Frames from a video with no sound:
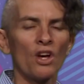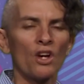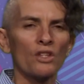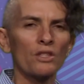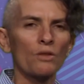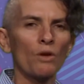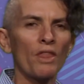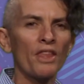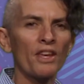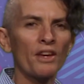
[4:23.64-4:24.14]

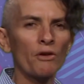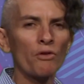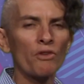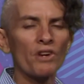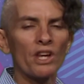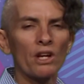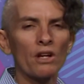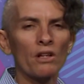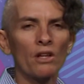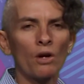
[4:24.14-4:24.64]
So I think
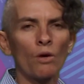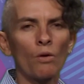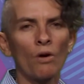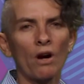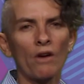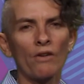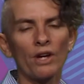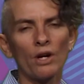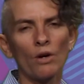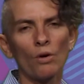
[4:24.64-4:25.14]
critical
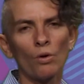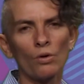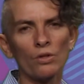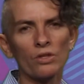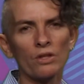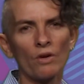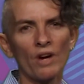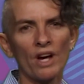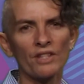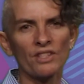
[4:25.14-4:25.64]
inquiry
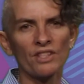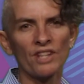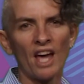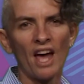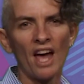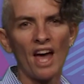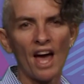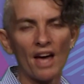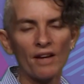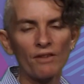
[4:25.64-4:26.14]
also has an
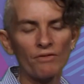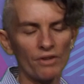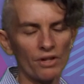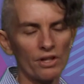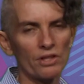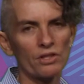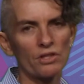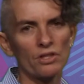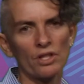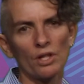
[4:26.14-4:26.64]

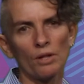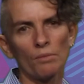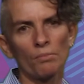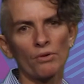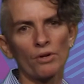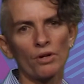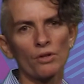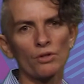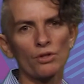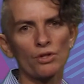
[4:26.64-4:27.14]
advocacy
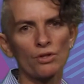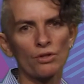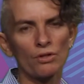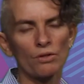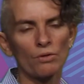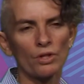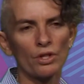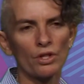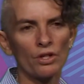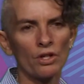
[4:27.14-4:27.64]
approach
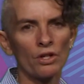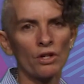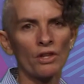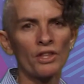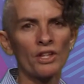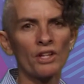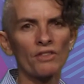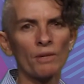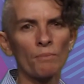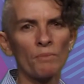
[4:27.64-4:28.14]
to it, and I
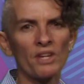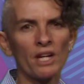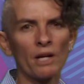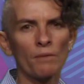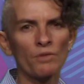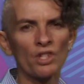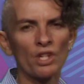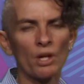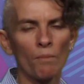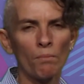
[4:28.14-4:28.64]
think that
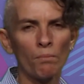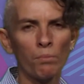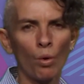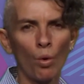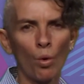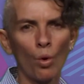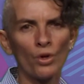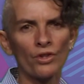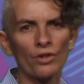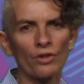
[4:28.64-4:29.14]
becomes an
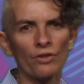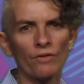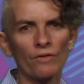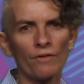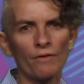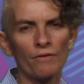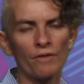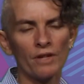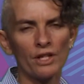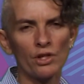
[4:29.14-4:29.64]
important
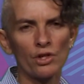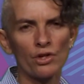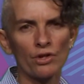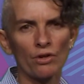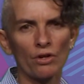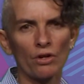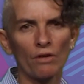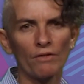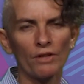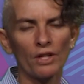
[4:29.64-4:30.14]

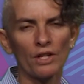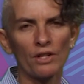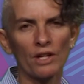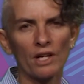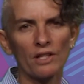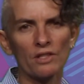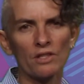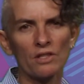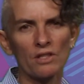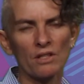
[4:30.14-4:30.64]
feature of it
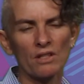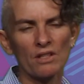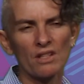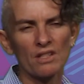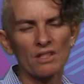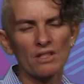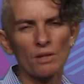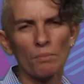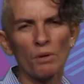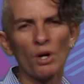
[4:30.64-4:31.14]

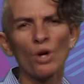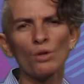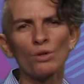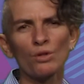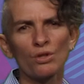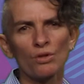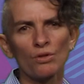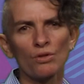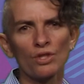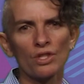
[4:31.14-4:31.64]
as
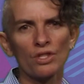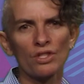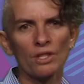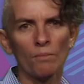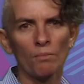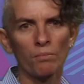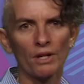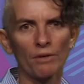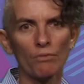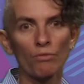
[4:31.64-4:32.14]
opposed to just
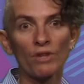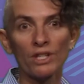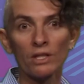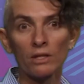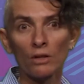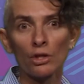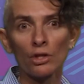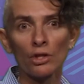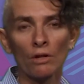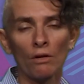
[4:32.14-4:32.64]
simply
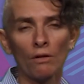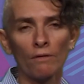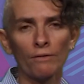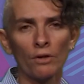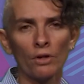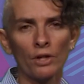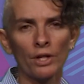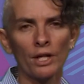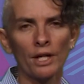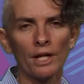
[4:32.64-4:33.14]
researching or
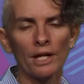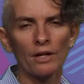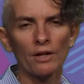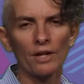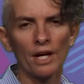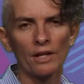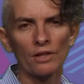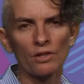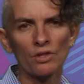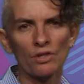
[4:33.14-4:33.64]
finding
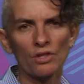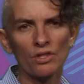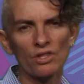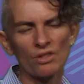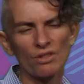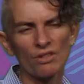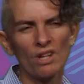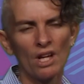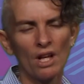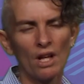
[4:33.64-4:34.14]
out answers
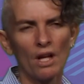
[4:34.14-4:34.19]
to